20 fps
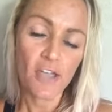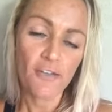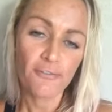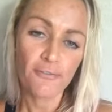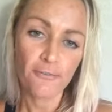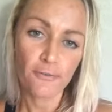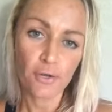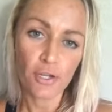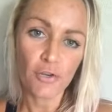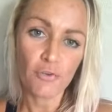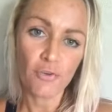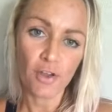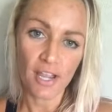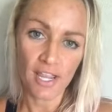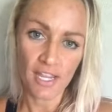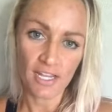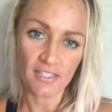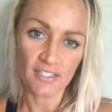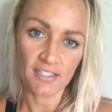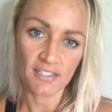free
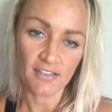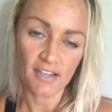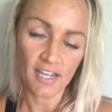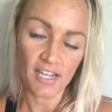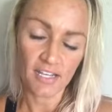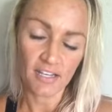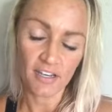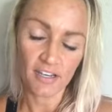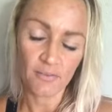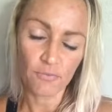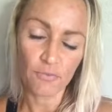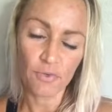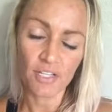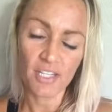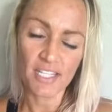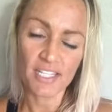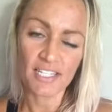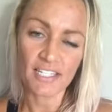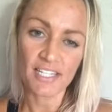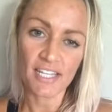write and
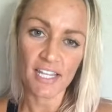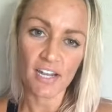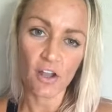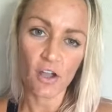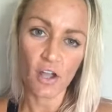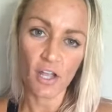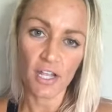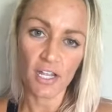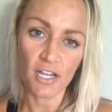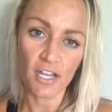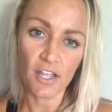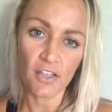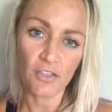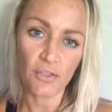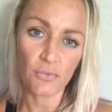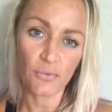really sit on